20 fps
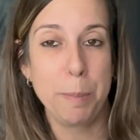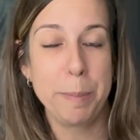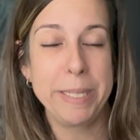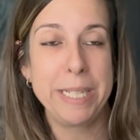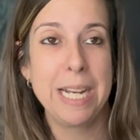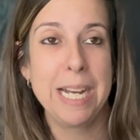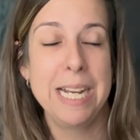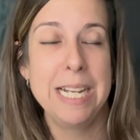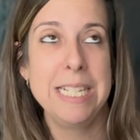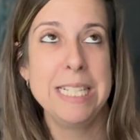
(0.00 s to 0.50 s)

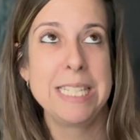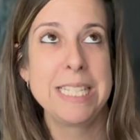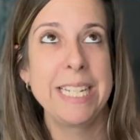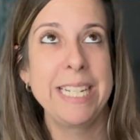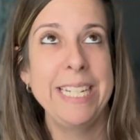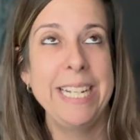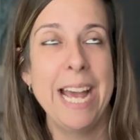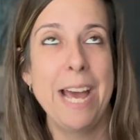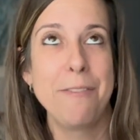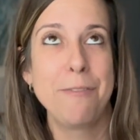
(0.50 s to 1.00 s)
because
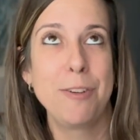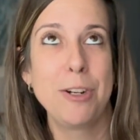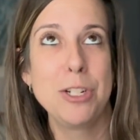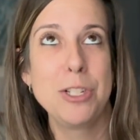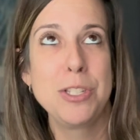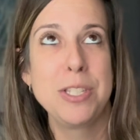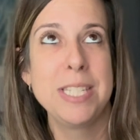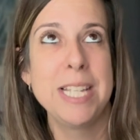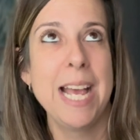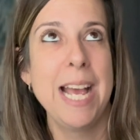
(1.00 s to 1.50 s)
he had
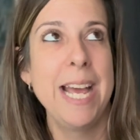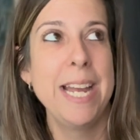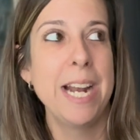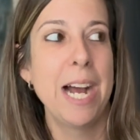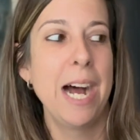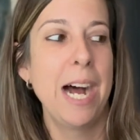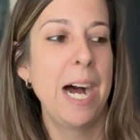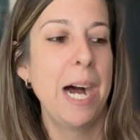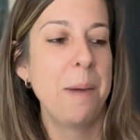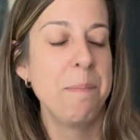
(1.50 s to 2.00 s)
first said
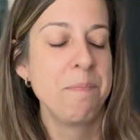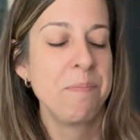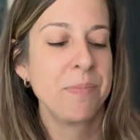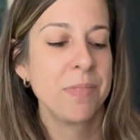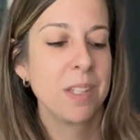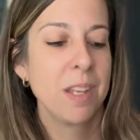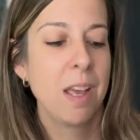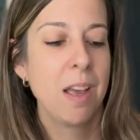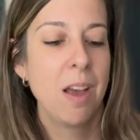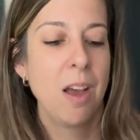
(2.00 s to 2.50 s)

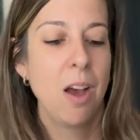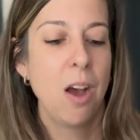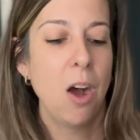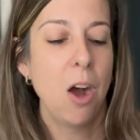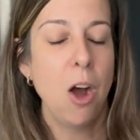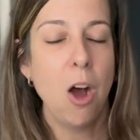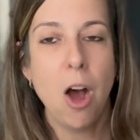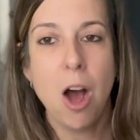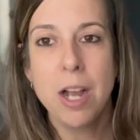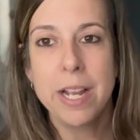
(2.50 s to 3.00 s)

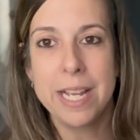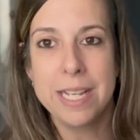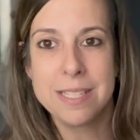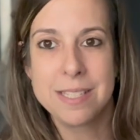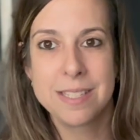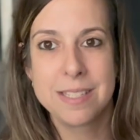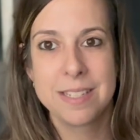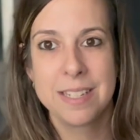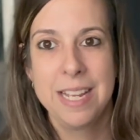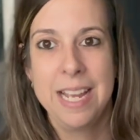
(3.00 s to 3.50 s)

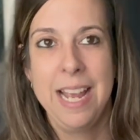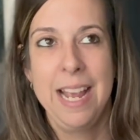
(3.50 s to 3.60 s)
August.